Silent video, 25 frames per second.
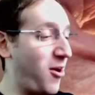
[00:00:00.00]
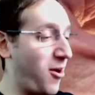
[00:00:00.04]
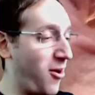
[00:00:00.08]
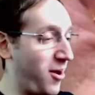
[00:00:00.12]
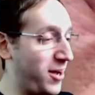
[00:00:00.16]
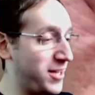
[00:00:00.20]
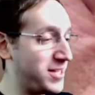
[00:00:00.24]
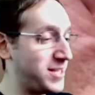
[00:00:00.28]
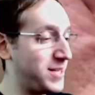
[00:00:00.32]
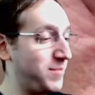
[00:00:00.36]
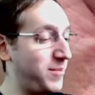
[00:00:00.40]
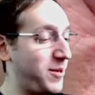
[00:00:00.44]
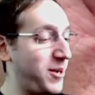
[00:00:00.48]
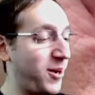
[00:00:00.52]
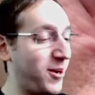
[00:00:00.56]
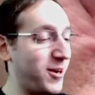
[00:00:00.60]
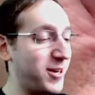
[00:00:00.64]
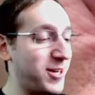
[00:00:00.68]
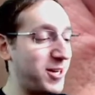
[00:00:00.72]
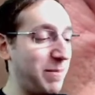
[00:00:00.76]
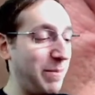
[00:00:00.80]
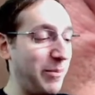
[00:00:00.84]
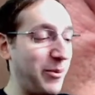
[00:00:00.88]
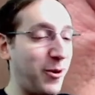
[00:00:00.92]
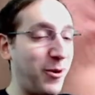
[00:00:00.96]
awesome card
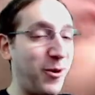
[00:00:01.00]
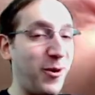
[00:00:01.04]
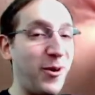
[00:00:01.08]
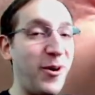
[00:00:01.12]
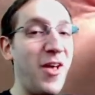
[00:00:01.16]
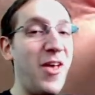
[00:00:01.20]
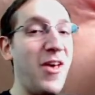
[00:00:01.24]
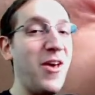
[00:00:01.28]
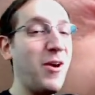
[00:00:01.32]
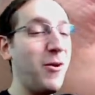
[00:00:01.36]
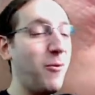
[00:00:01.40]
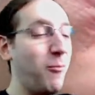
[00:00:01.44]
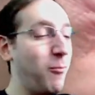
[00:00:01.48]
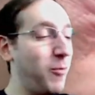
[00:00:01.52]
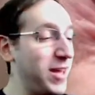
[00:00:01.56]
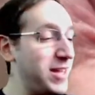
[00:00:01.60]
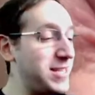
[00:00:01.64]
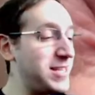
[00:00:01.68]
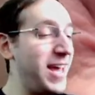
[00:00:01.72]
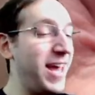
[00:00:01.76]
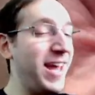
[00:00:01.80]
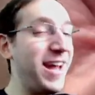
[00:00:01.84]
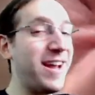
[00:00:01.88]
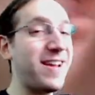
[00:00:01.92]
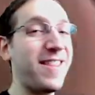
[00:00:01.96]
to pull. We
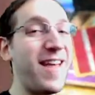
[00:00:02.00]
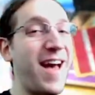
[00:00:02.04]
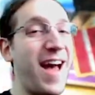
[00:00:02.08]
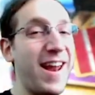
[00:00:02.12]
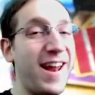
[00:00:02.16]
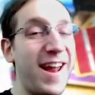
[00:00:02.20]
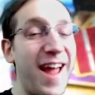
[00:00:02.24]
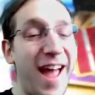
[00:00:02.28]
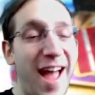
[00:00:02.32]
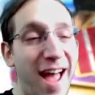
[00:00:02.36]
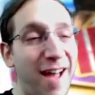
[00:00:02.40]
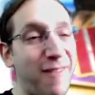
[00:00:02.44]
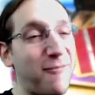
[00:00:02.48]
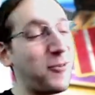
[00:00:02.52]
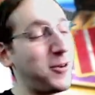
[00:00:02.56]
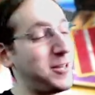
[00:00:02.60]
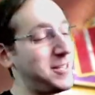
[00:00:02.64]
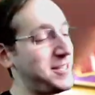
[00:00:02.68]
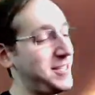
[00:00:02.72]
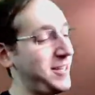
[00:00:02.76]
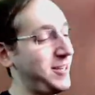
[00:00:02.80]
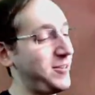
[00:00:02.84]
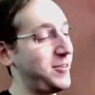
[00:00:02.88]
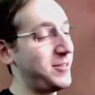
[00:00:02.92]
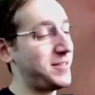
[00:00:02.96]
take that every
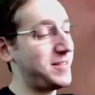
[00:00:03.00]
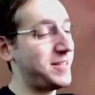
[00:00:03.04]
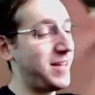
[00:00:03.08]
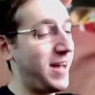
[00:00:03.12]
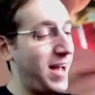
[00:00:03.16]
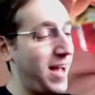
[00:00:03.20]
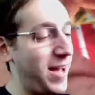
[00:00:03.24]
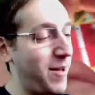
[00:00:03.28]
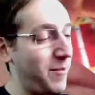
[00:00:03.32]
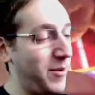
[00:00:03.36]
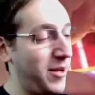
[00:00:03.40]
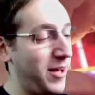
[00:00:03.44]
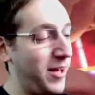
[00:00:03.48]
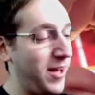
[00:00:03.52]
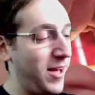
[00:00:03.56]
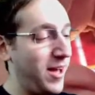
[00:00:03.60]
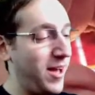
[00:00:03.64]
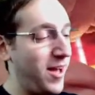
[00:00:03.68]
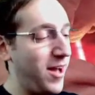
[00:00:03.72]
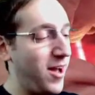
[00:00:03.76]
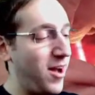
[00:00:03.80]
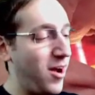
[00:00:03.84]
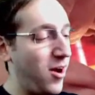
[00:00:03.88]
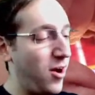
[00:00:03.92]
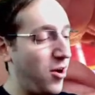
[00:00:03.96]
single time
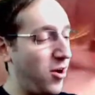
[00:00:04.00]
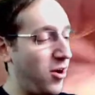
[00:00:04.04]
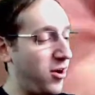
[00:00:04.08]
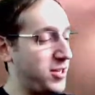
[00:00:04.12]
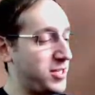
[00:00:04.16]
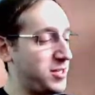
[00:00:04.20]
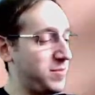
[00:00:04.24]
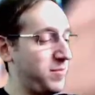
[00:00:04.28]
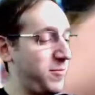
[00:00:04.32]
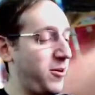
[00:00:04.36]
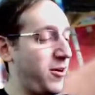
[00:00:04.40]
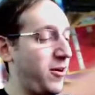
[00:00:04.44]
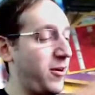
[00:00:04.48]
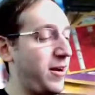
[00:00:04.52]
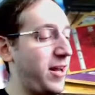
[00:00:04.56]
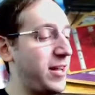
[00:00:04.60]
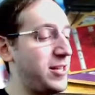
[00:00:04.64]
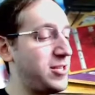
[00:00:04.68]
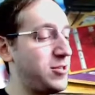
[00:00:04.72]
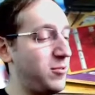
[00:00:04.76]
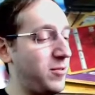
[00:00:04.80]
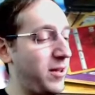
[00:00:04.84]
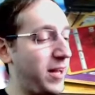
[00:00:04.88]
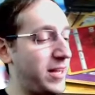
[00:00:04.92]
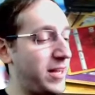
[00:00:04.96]
awesome card. I do like